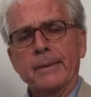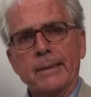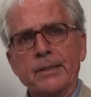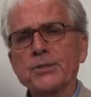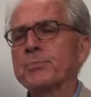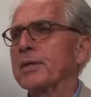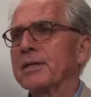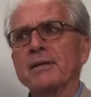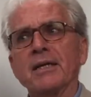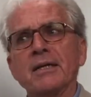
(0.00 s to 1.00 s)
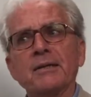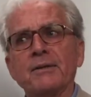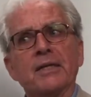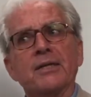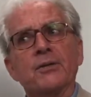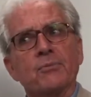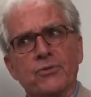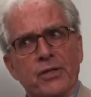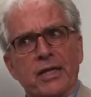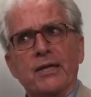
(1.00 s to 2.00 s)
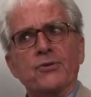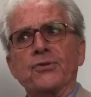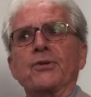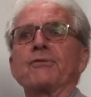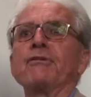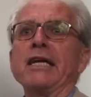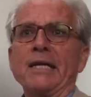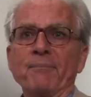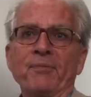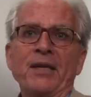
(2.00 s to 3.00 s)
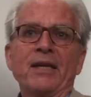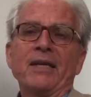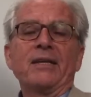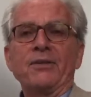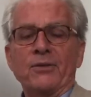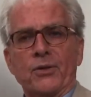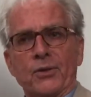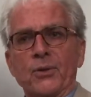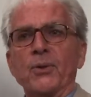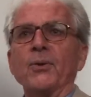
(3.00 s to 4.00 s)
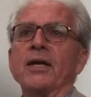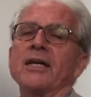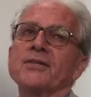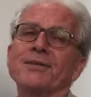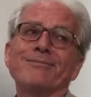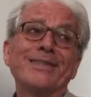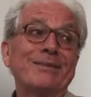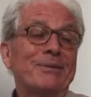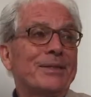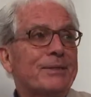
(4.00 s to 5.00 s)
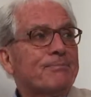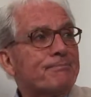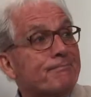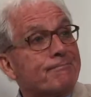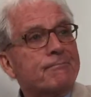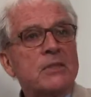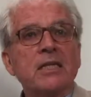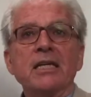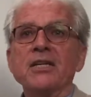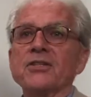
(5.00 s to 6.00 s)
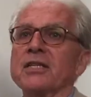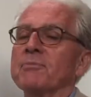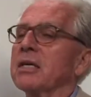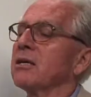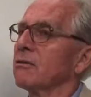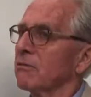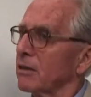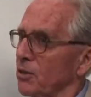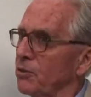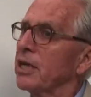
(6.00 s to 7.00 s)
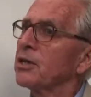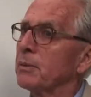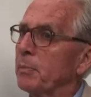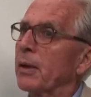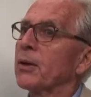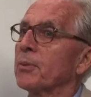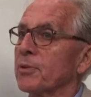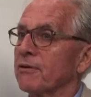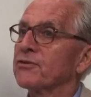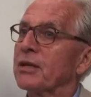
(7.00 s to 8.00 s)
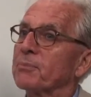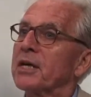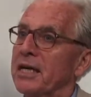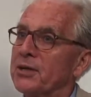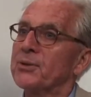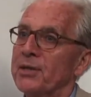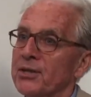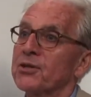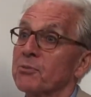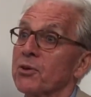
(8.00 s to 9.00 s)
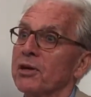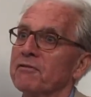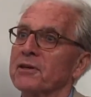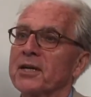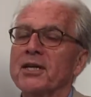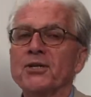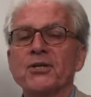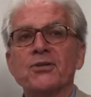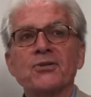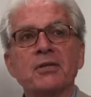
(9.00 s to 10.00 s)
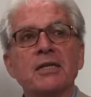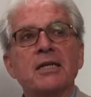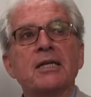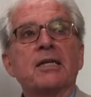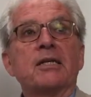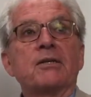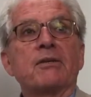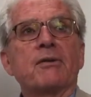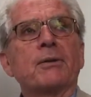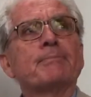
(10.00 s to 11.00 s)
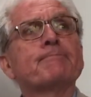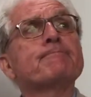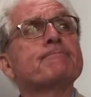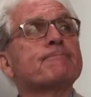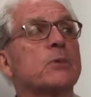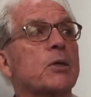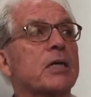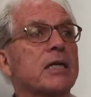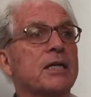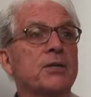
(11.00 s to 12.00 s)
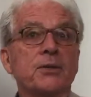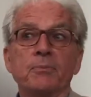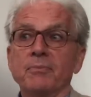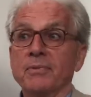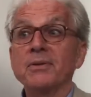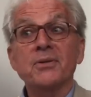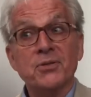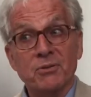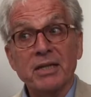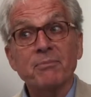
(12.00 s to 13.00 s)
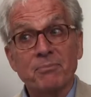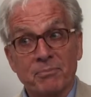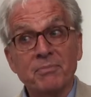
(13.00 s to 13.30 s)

Yes, but I don't see that as a career. Not at all. I said, well, you know. He said, you need a diploma of some kind. You need some qualifications. So I thought, what can I do? So I